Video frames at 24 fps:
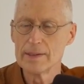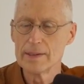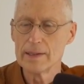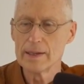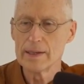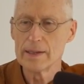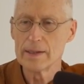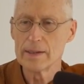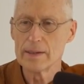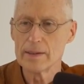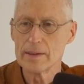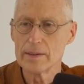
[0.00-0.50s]

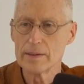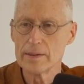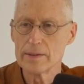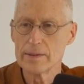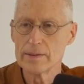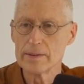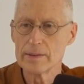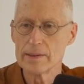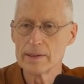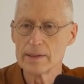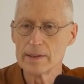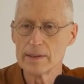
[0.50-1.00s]
uh,
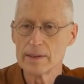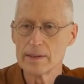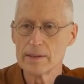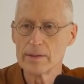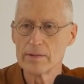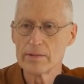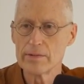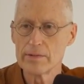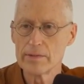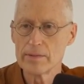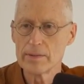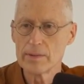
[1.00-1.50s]
uh,
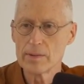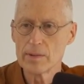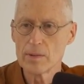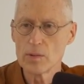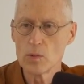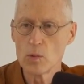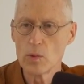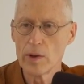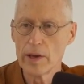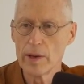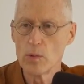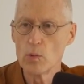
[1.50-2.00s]

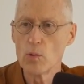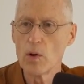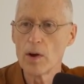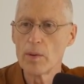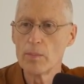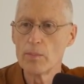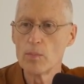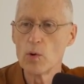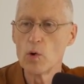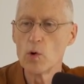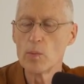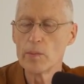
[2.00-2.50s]
in one
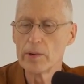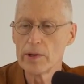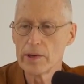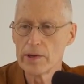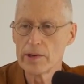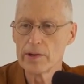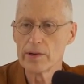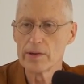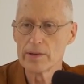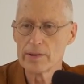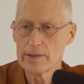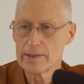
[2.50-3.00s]
moment
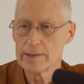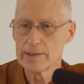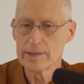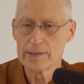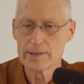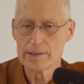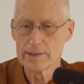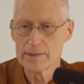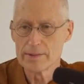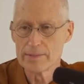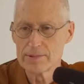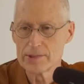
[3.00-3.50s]
you're
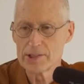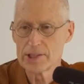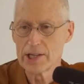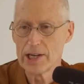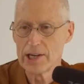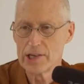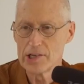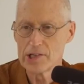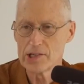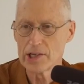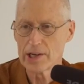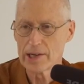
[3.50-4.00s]
you're
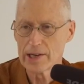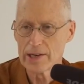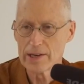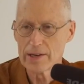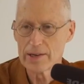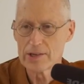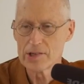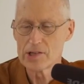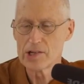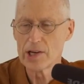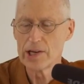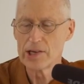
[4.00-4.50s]

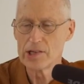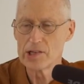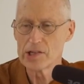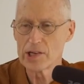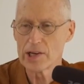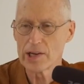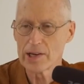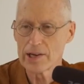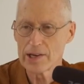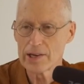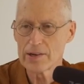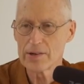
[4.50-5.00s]
changing
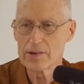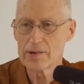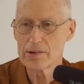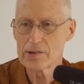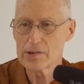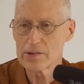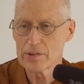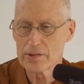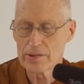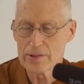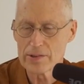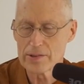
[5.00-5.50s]
changing gears
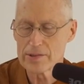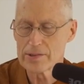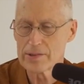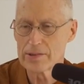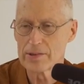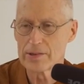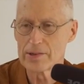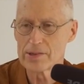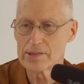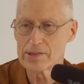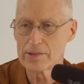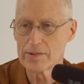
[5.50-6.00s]
so
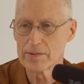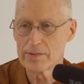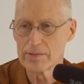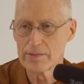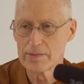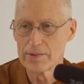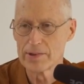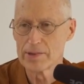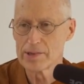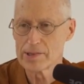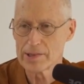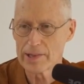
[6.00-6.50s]
there's a,
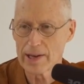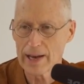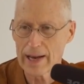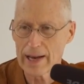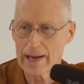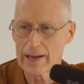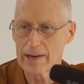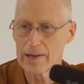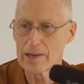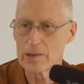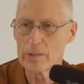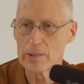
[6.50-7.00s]
there's a
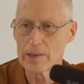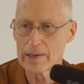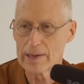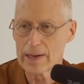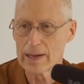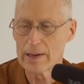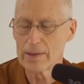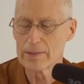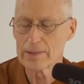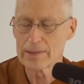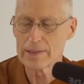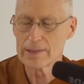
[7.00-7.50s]
hand going
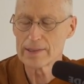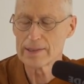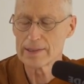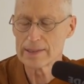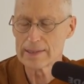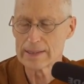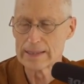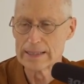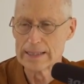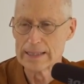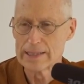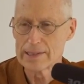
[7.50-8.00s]
down to
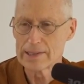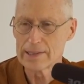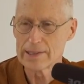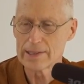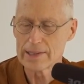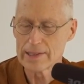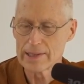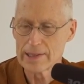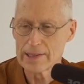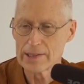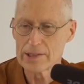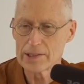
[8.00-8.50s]
the to
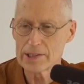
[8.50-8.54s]
the gear